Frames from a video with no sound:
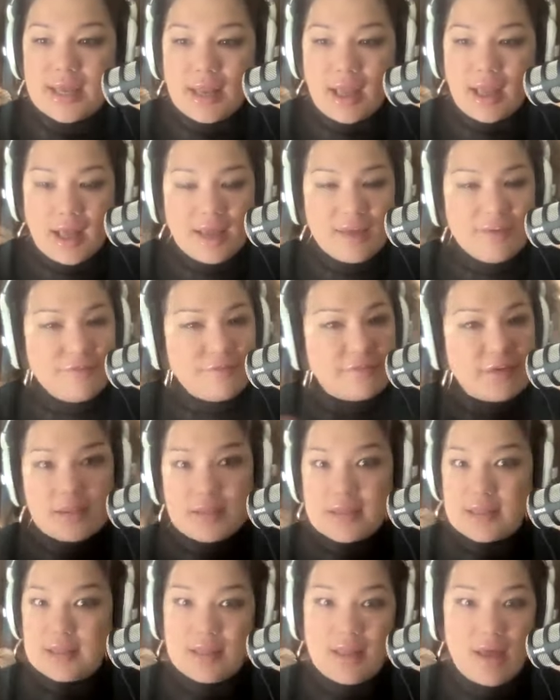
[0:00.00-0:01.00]
And I
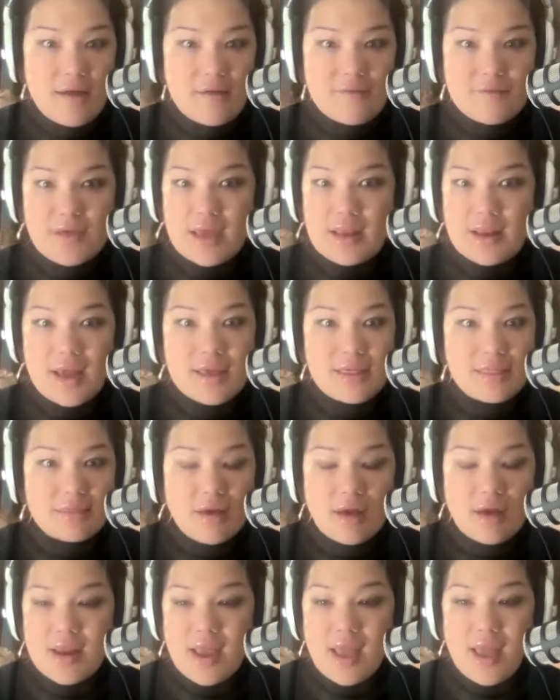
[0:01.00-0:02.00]
fell in love and I
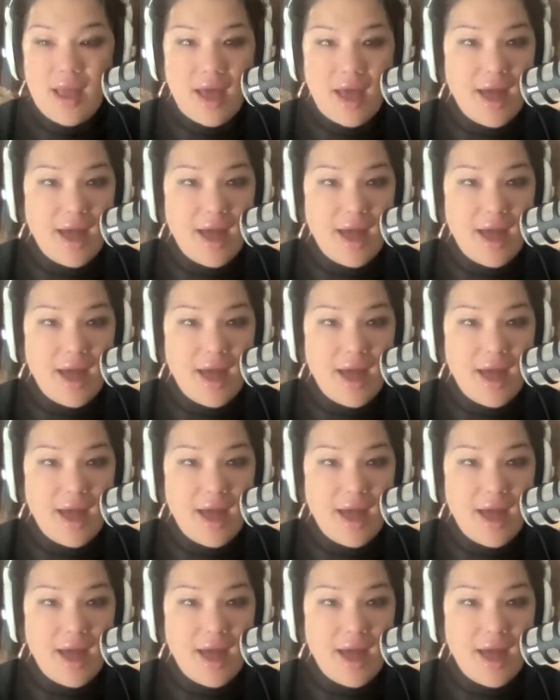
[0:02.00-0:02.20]
thought,